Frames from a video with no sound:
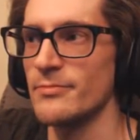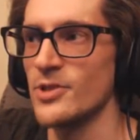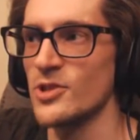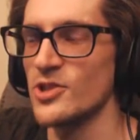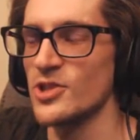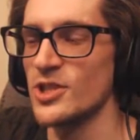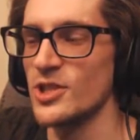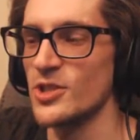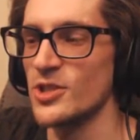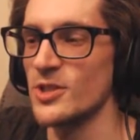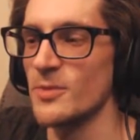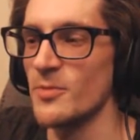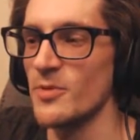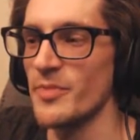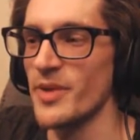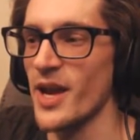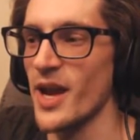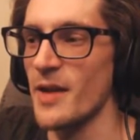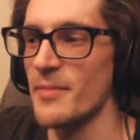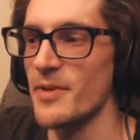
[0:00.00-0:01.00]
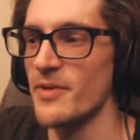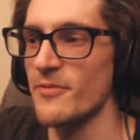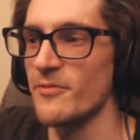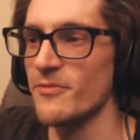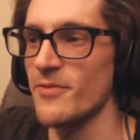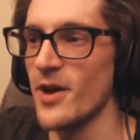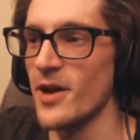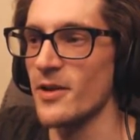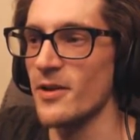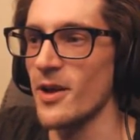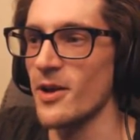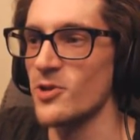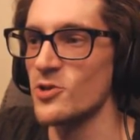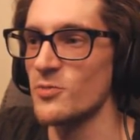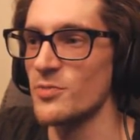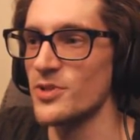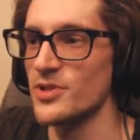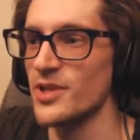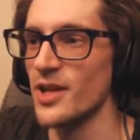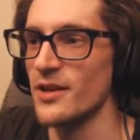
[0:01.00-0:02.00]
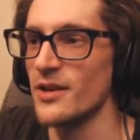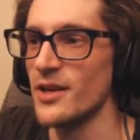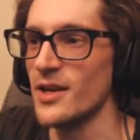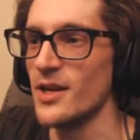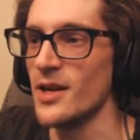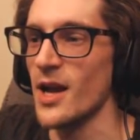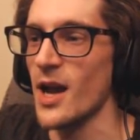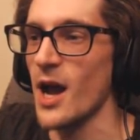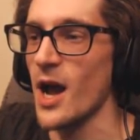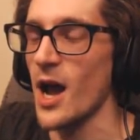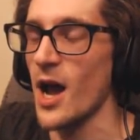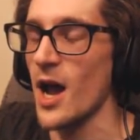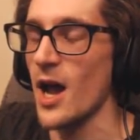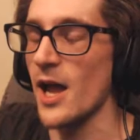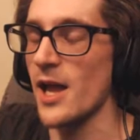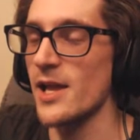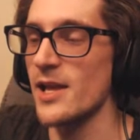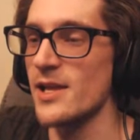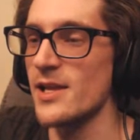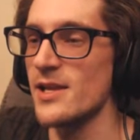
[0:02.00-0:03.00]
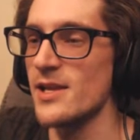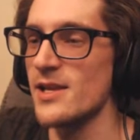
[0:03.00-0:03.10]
There's still someone behind me, fucking 100%. I